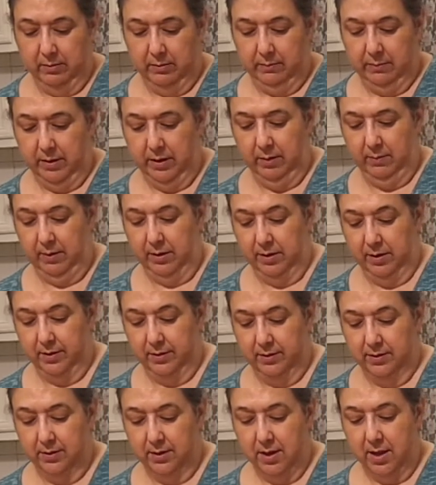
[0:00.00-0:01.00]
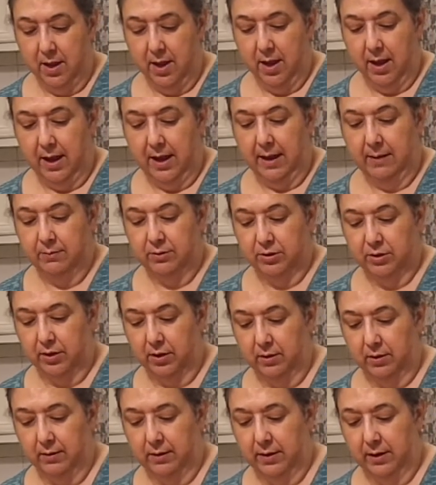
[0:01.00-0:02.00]
My hubby does. I'm just going
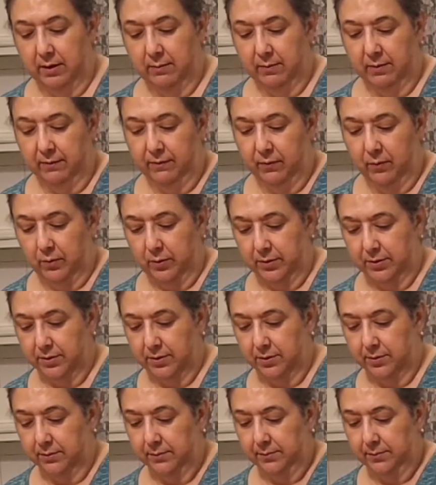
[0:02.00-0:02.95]
to cut them in fourths.